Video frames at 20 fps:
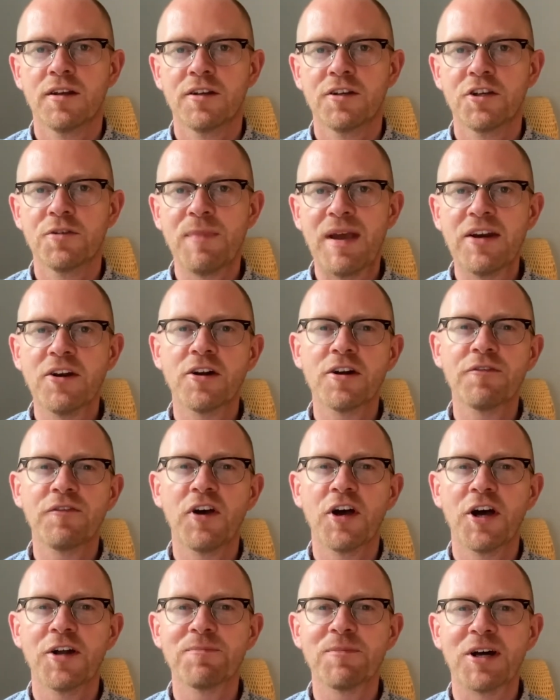You may not have
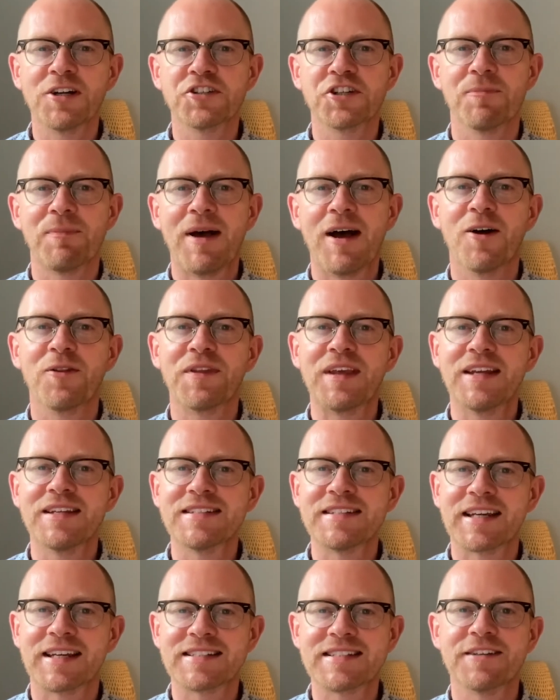heard much about the
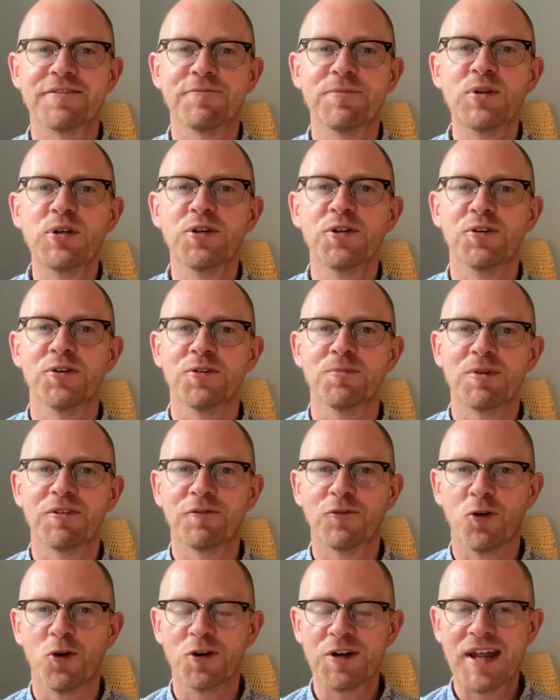indicative mood
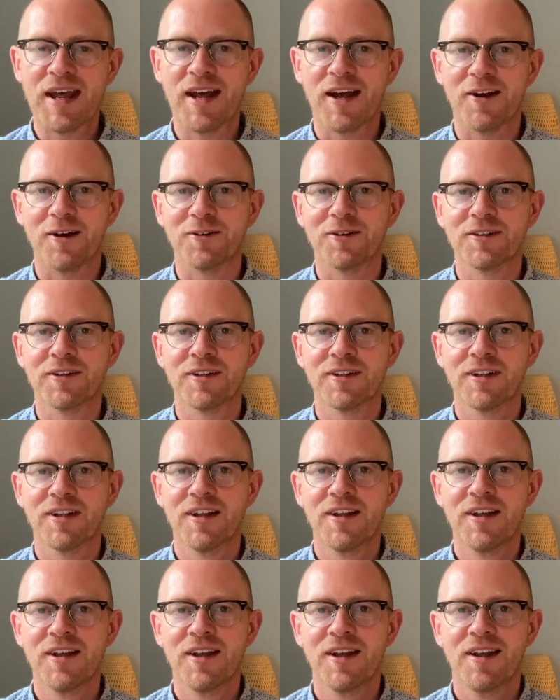before now.
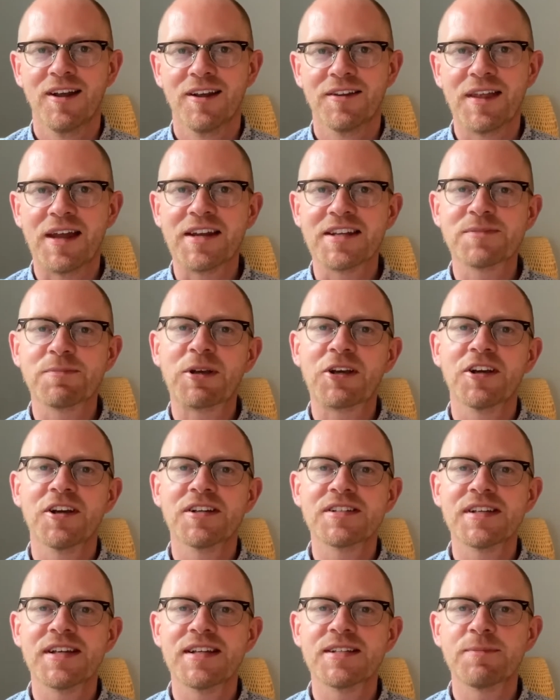That is
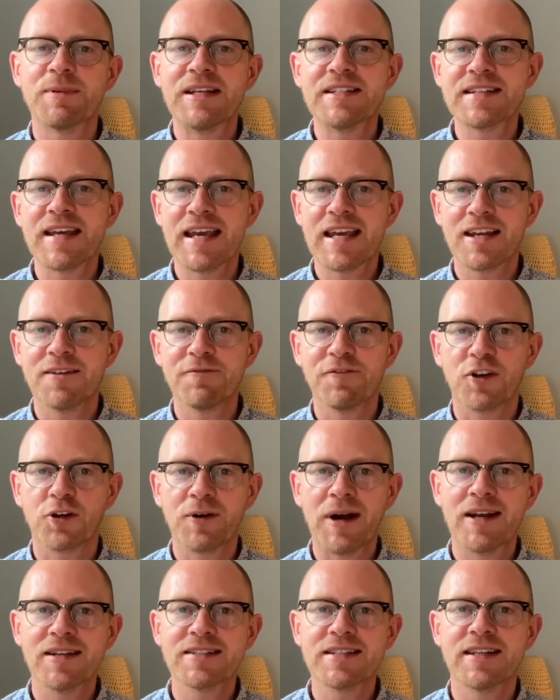because it's been taken for
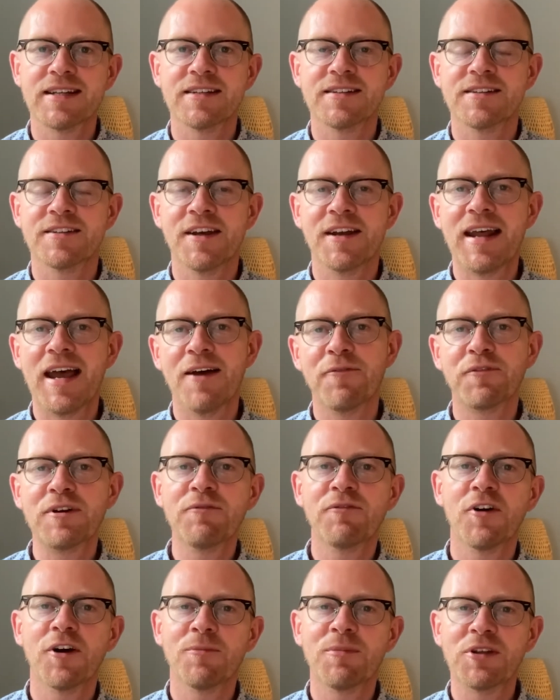granted that every
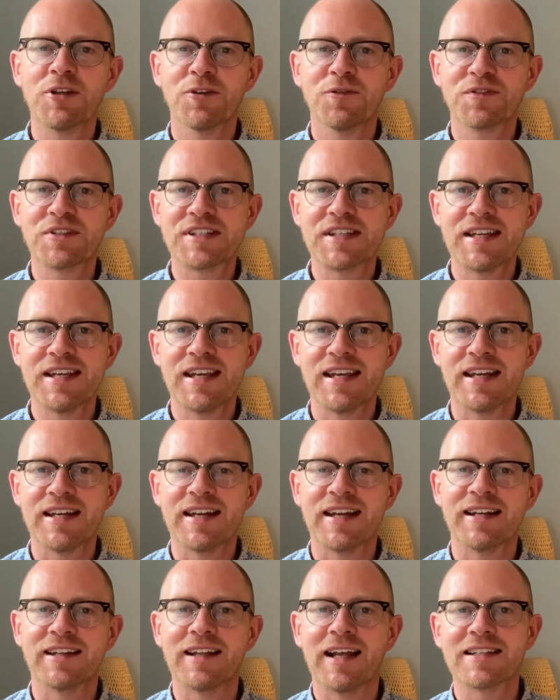verb that you've seen
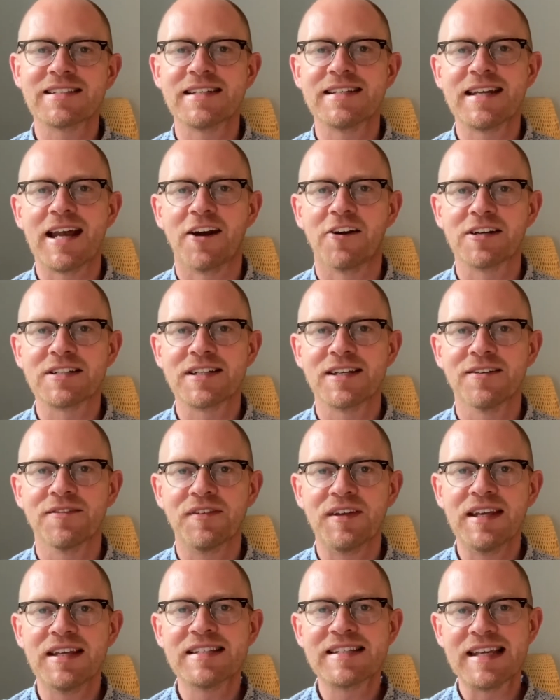in a Latin
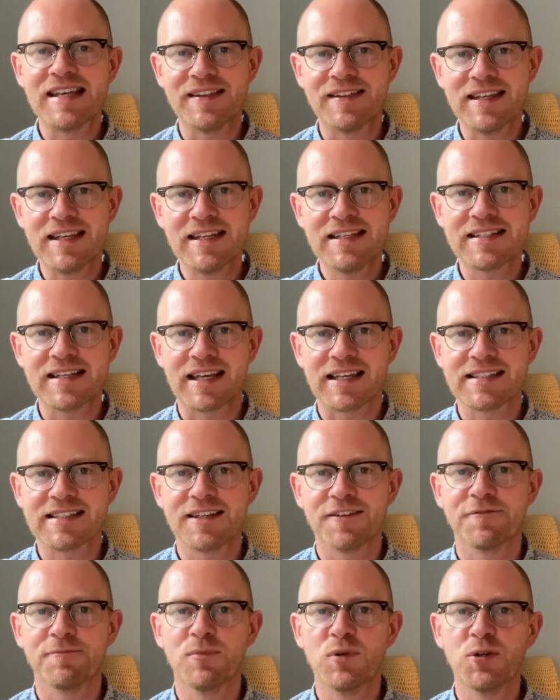narrative is in the
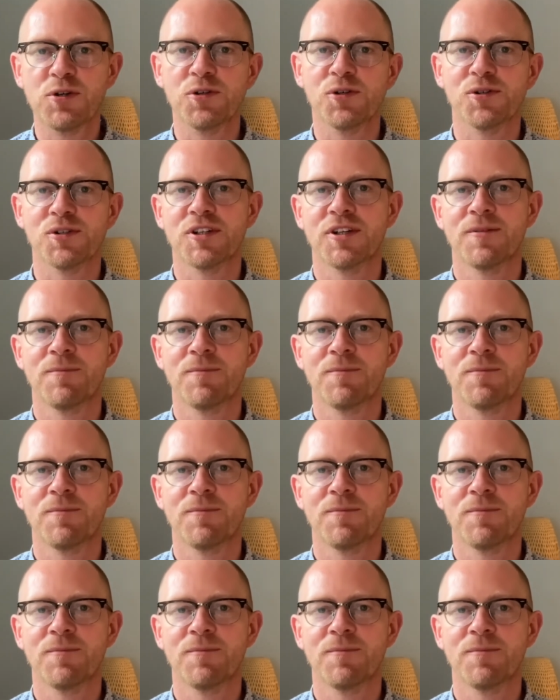indicative mood.